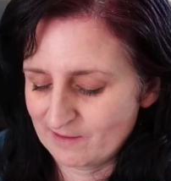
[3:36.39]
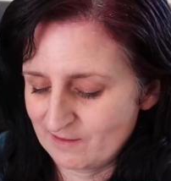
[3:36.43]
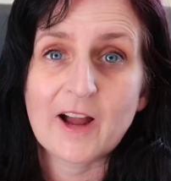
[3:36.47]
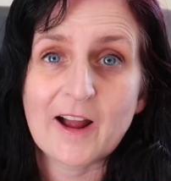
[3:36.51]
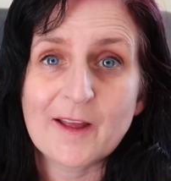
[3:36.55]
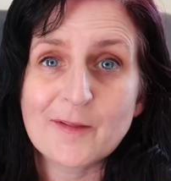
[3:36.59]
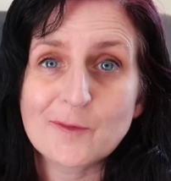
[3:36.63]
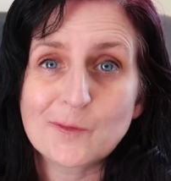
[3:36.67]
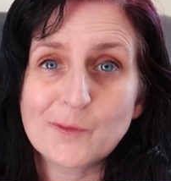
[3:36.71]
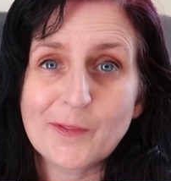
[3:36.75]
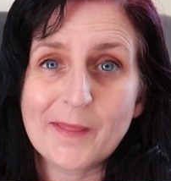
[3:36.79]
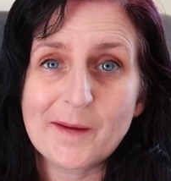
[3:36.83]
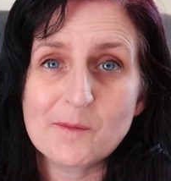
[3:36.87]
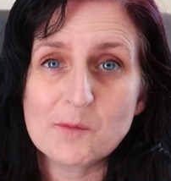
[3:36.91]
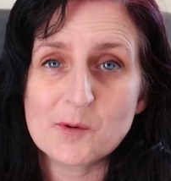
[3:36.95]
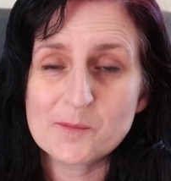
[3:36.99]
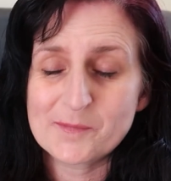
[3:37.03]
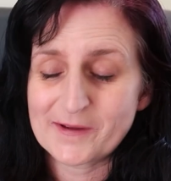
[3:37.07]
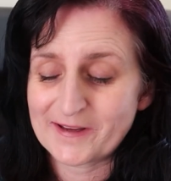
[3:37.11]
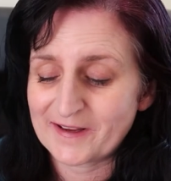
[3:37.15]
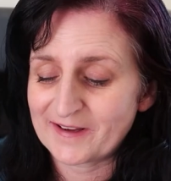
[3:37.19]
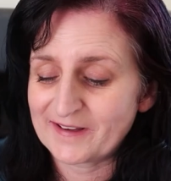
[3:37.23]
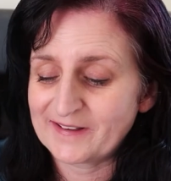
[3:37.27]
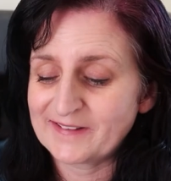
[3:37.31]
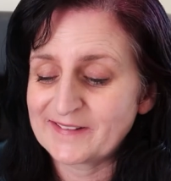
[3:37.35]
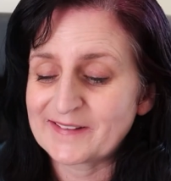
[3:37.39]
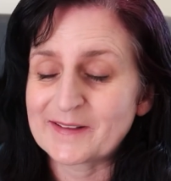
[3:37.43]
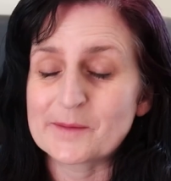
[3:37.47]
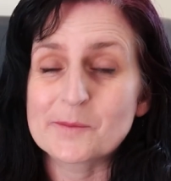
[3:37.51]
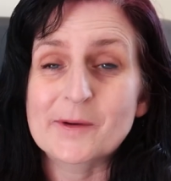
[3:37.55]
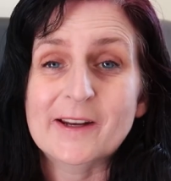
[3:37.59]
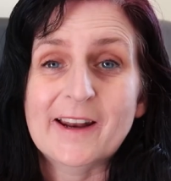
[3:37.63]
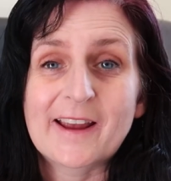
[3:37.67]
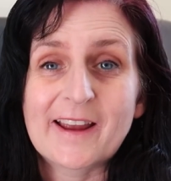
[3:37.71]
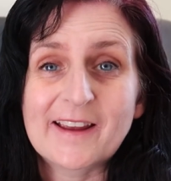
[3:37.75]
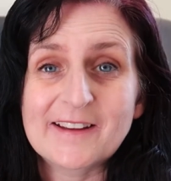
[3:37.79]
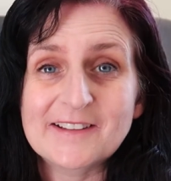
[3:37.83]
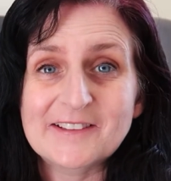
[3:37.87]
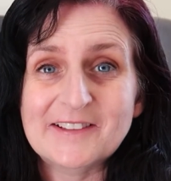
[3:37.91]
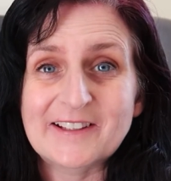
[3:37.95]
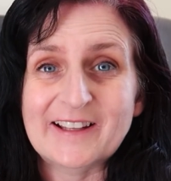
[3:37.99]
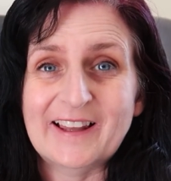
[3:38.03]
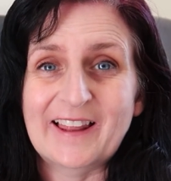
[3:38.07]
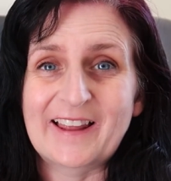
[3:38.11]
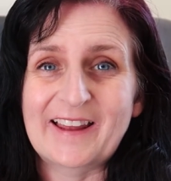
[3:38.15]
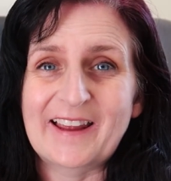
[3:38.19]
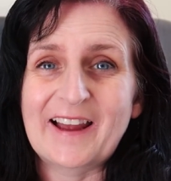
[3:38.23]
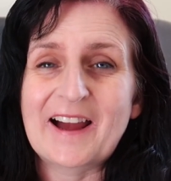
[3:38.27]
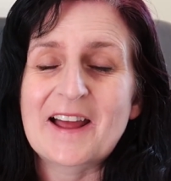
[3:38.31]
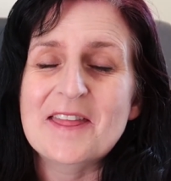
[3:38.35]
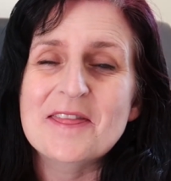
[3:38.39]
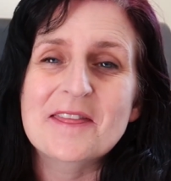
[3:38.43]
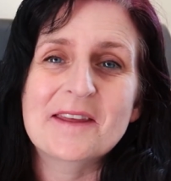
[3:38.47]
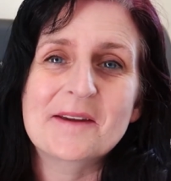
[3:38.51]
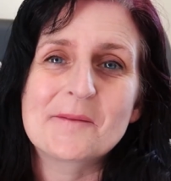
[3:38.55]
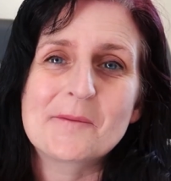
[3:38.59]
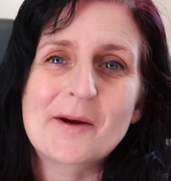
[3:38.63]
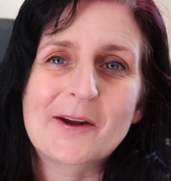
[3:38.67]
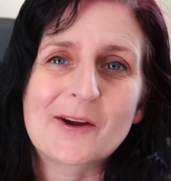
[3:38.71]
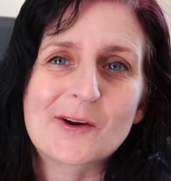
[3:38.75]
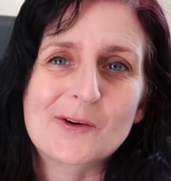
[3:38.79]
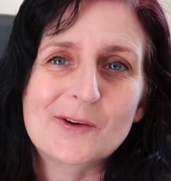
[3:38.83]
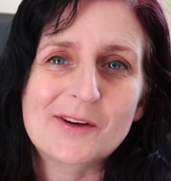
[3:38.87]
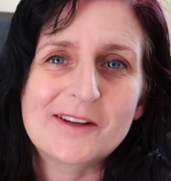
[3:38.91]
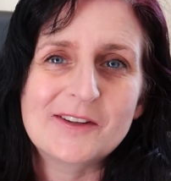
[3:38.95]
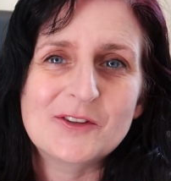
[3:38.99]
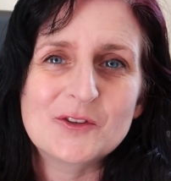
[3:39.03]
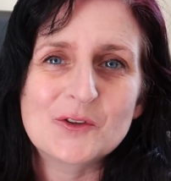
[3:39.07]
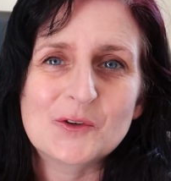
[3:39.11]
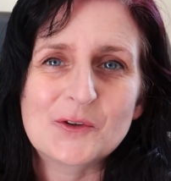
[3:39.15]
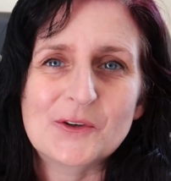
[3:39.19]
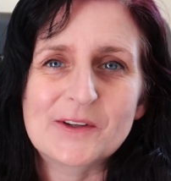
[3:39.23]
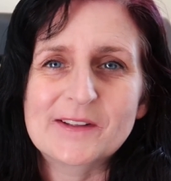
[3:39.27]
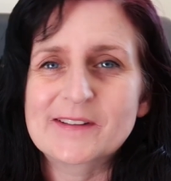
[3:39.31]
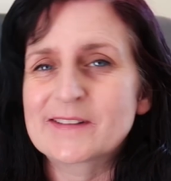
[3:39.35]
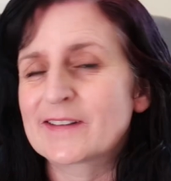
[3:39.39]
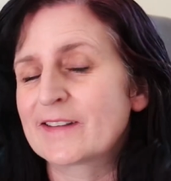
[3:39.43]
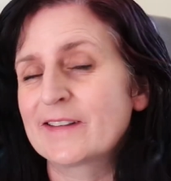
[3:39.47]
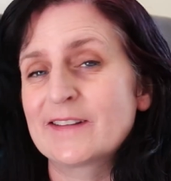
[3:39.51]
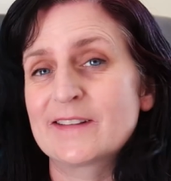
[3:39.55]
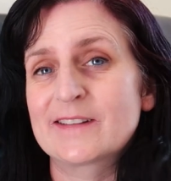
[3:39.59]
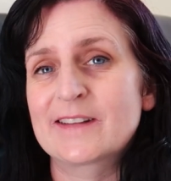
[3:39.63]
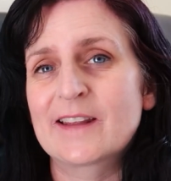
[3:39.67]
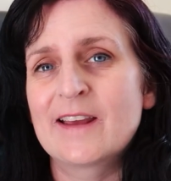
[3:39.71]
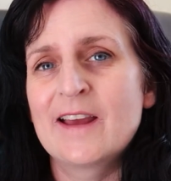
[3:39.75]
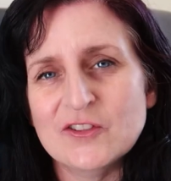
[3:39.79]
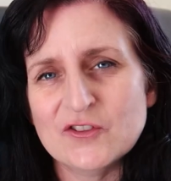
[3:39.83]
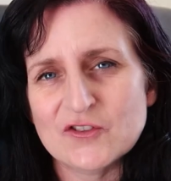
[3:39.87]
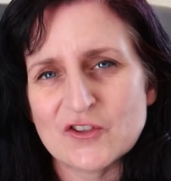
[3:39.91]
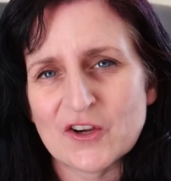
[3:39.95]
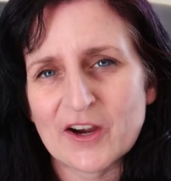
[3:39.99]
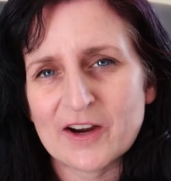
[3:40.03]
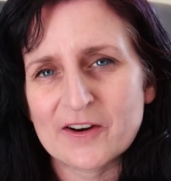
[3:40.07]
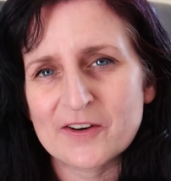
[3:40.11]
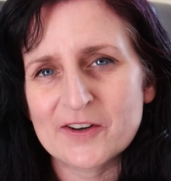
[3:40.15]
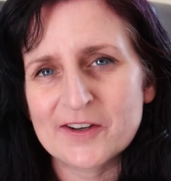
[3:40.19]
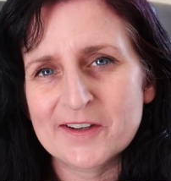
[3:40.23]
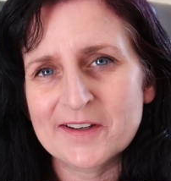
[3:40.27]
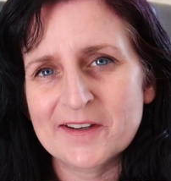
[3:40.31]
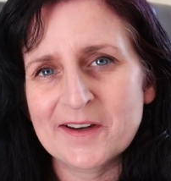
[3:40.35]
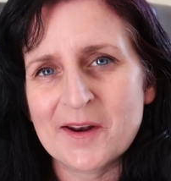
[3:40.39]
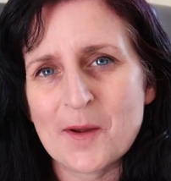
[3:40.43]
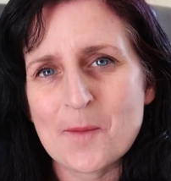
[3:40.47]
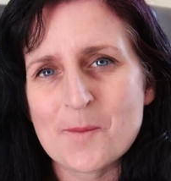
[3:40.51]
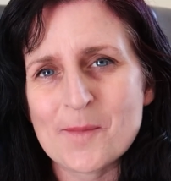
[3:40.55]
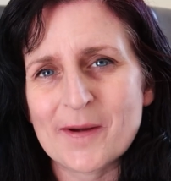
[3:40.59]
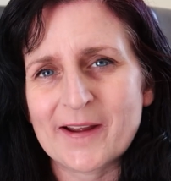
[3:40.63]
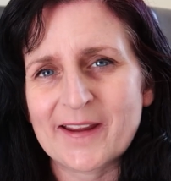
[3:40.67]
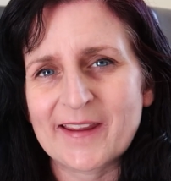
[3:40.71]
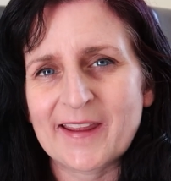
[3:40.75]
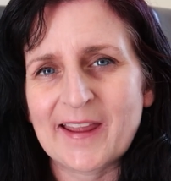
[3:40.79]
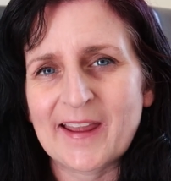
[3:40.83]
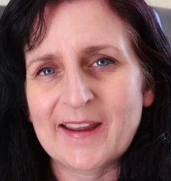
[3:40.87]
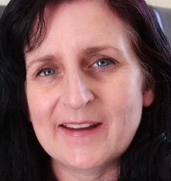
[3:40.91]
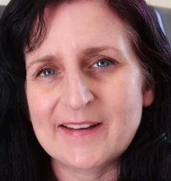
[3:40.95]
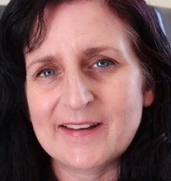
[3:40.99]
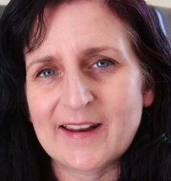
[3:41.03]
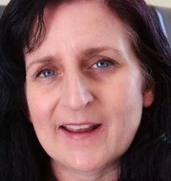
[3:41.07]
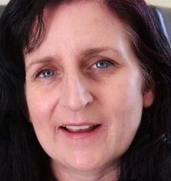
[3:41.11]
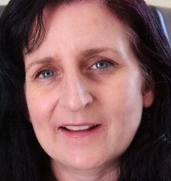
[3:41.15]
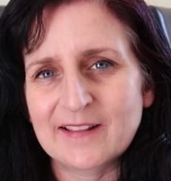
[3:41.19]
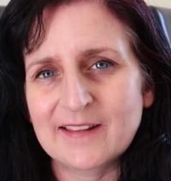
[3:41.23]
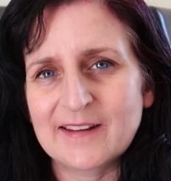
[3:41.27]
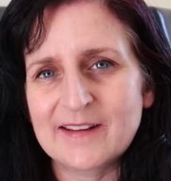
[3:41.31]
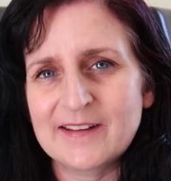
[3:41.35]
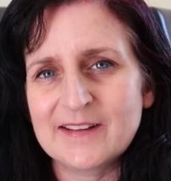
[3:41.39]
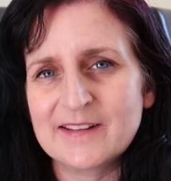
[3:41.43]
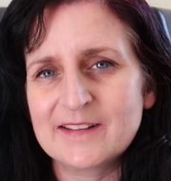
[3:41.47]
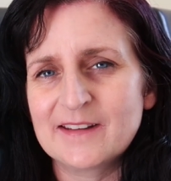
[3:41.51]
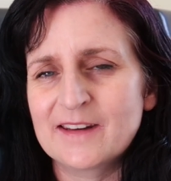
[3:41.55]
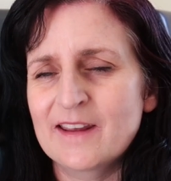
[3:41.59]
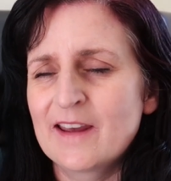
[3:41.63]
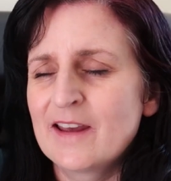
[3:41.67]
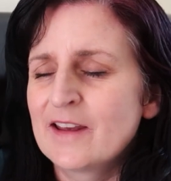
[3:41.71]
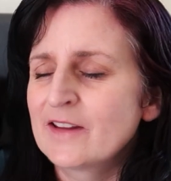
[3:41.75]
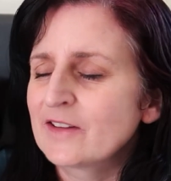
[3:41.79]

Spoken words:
I thought that would be easy, but actually I think my only choice is Jaren by Kate Elliott.